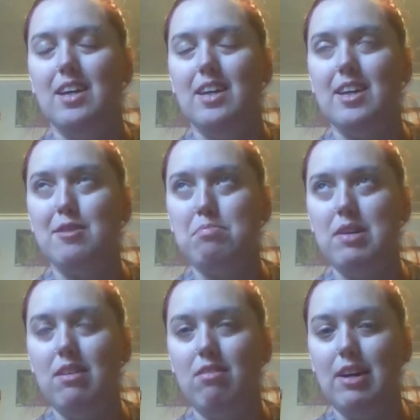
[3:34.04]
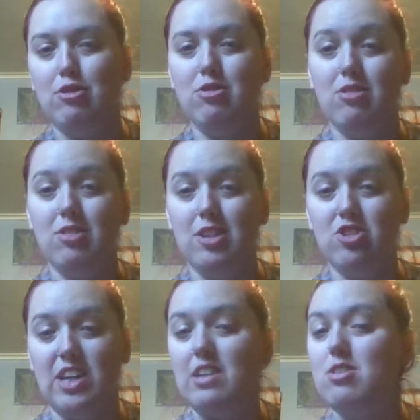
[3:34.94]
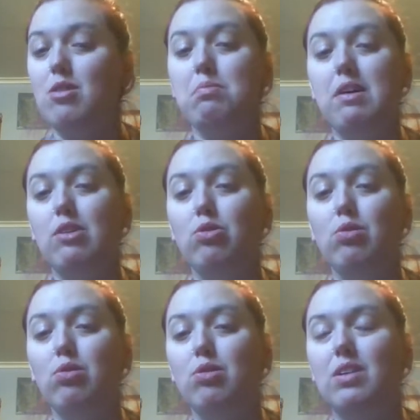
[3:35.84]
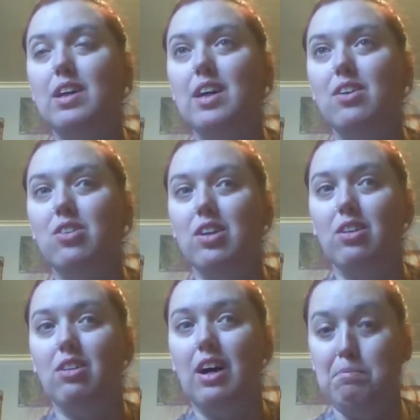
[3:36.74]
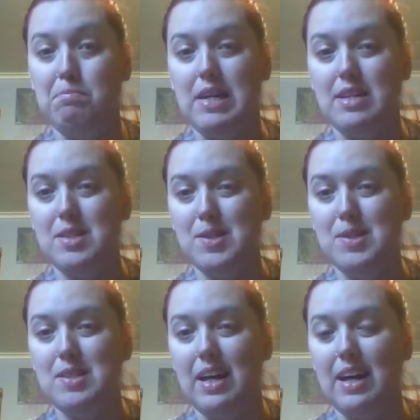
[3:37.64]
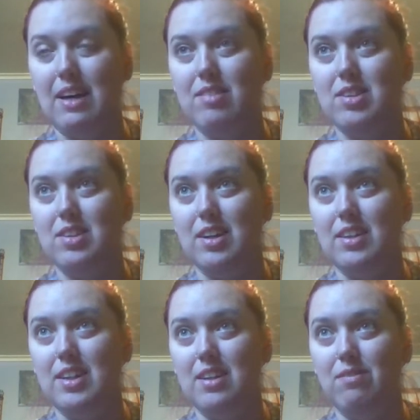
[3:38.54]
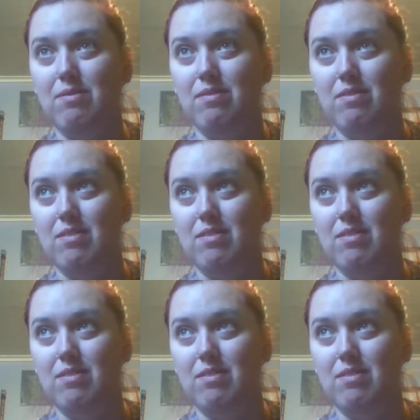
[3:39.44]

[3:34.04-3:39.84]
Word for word: it's been a while due to the jigsaw puzzles because there's a lot of pieces. I haven't done them